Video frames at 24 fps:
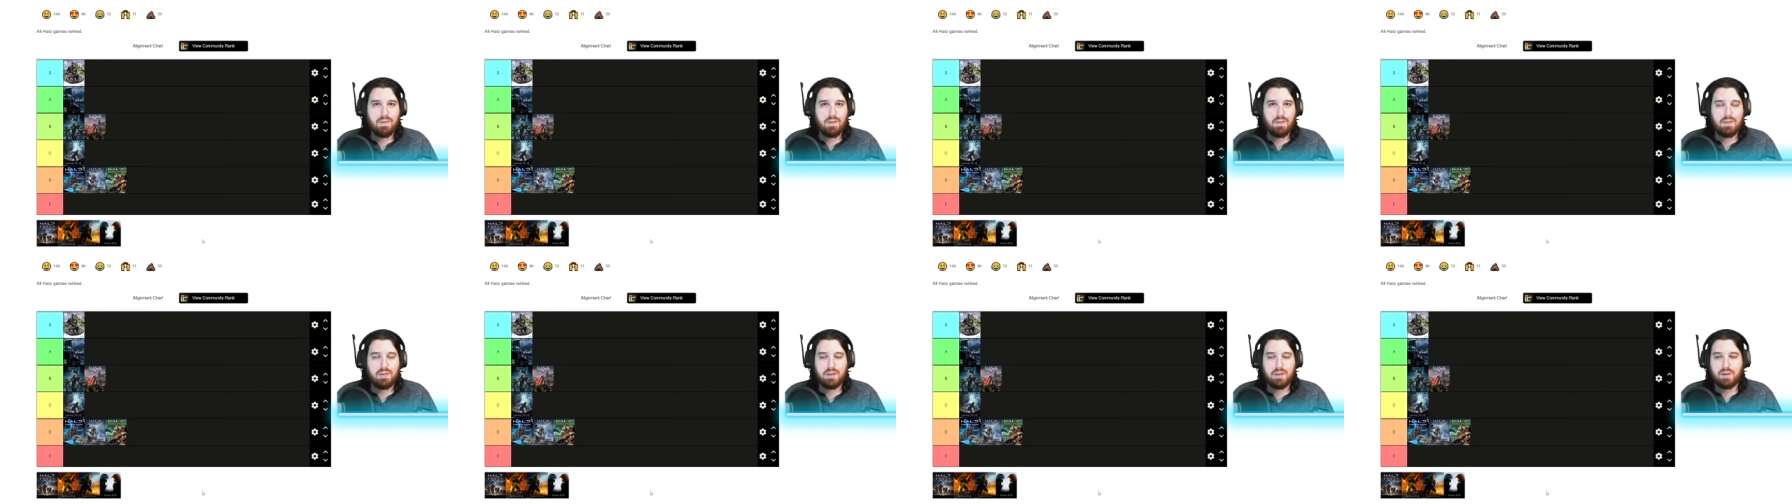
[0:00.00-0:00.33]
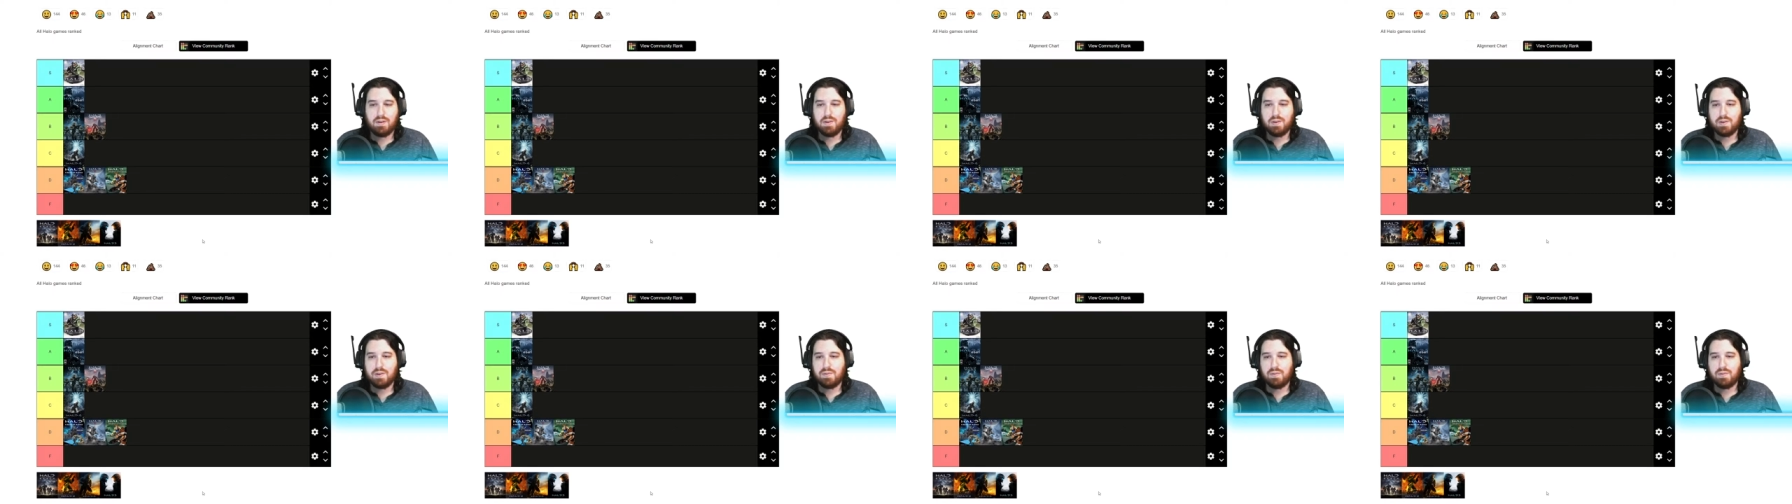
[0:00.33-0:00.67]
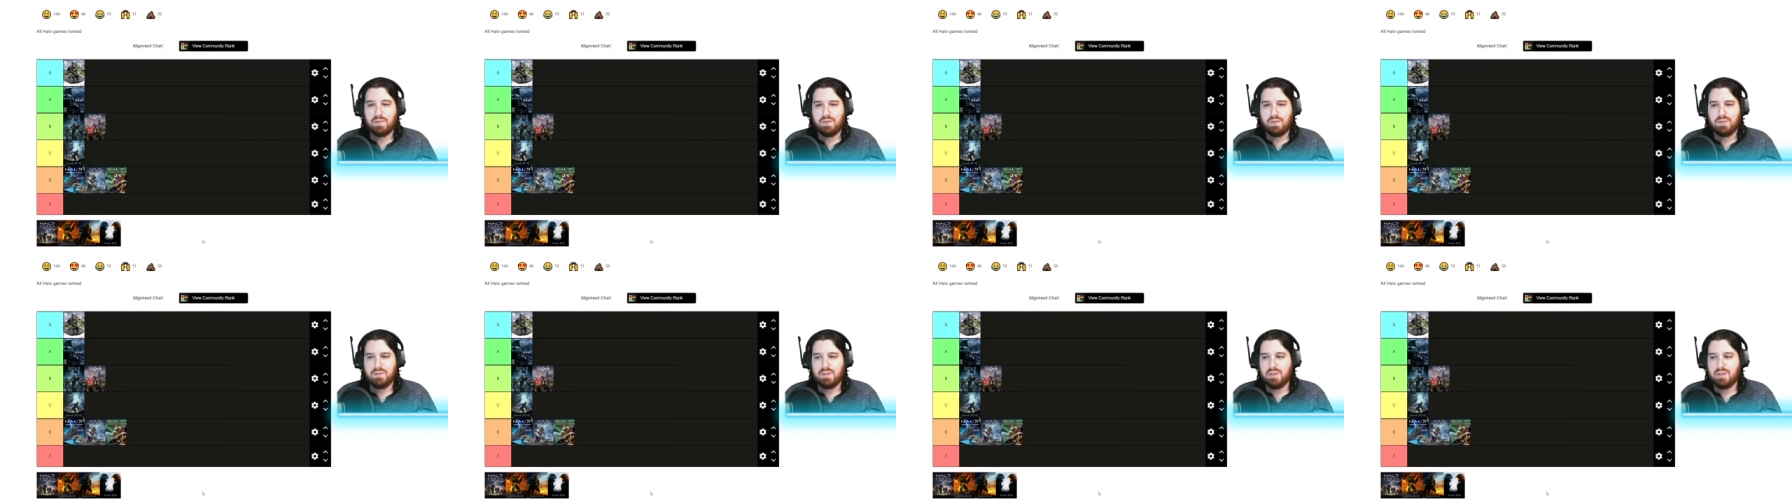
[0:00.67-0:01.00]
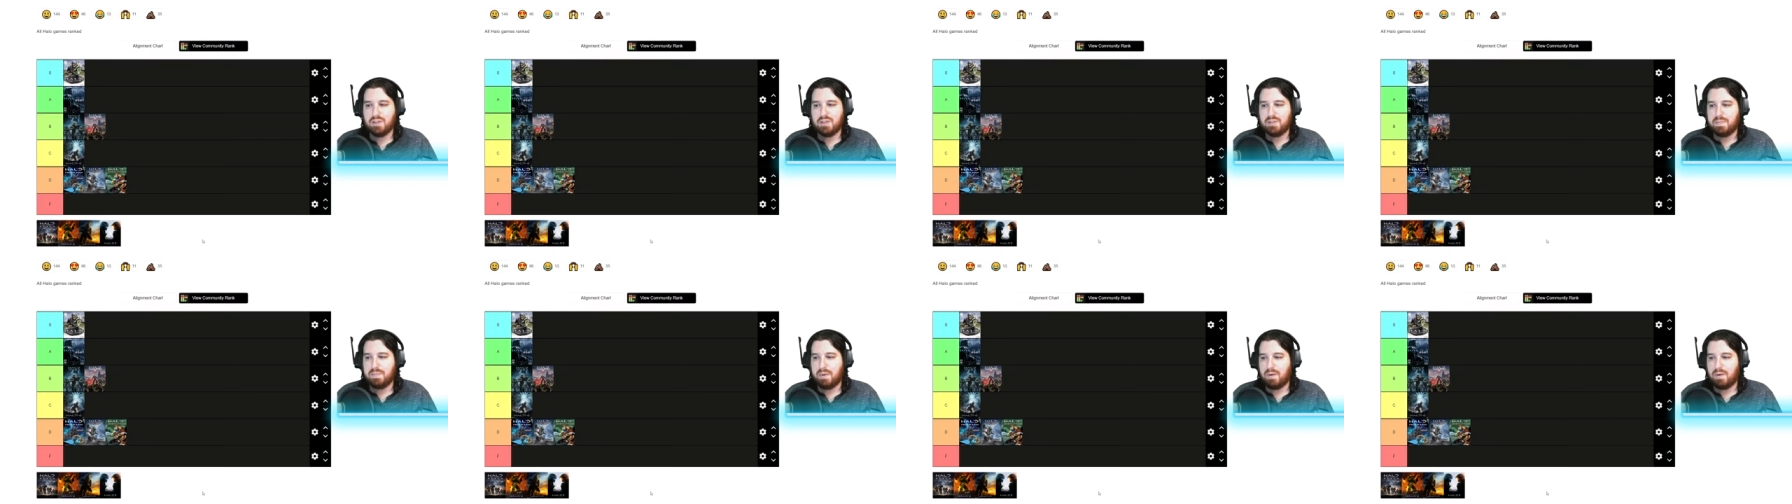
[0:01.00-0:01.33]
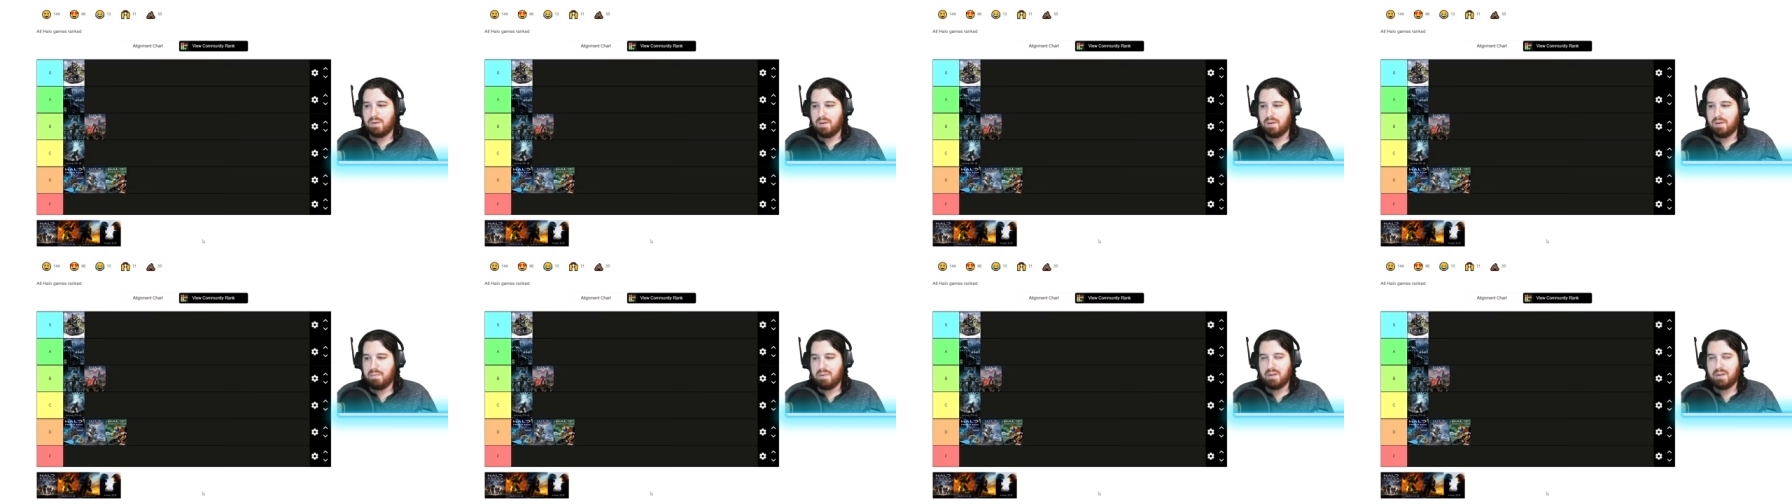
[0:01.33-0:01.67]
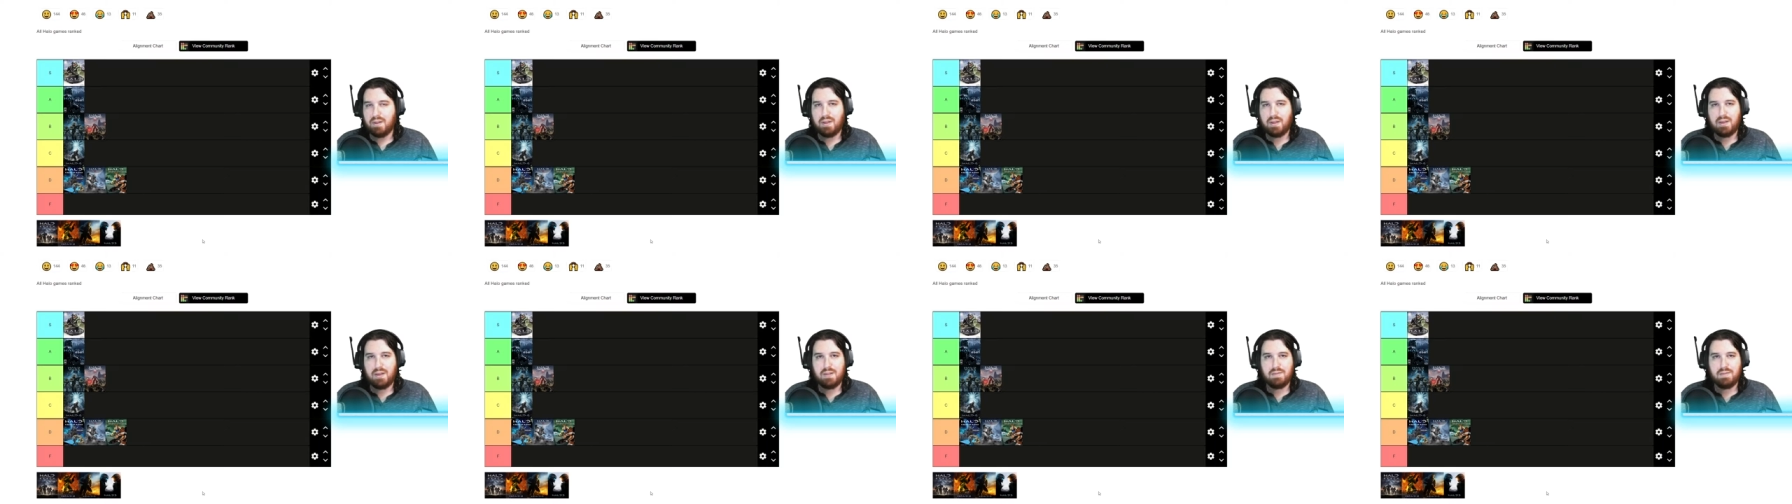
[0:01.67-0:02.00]
The controls and the Spartan
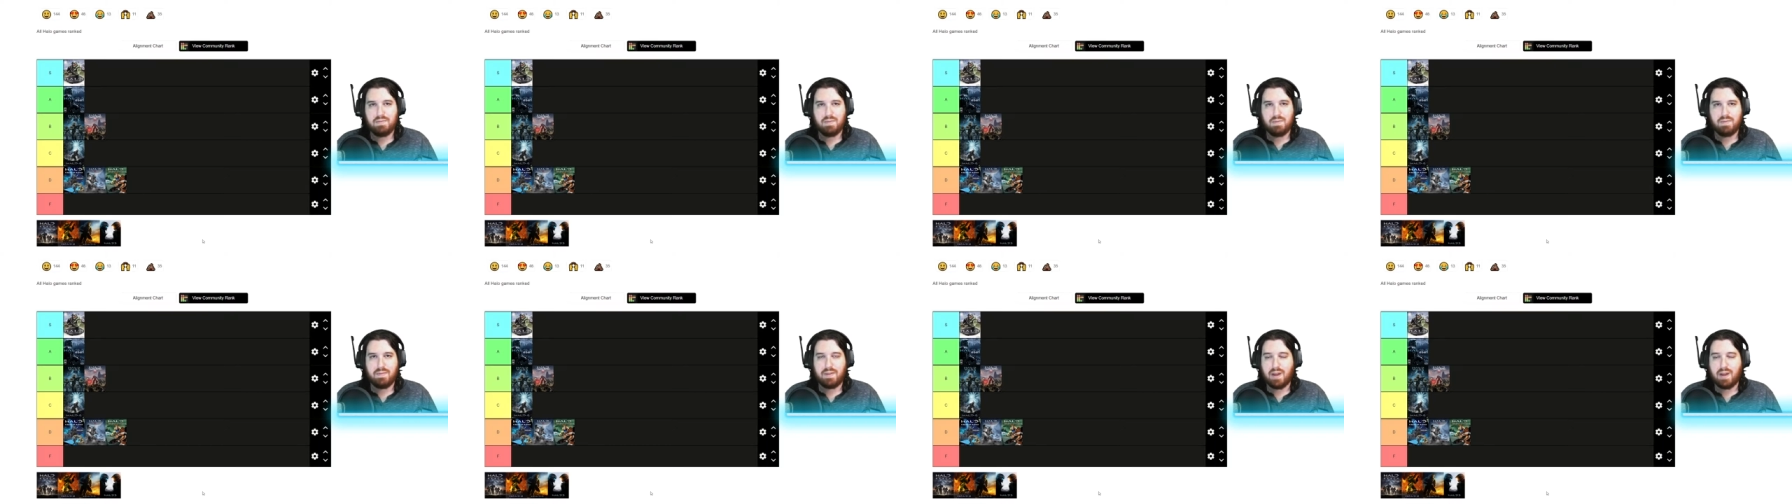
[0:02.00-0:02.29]
abilities with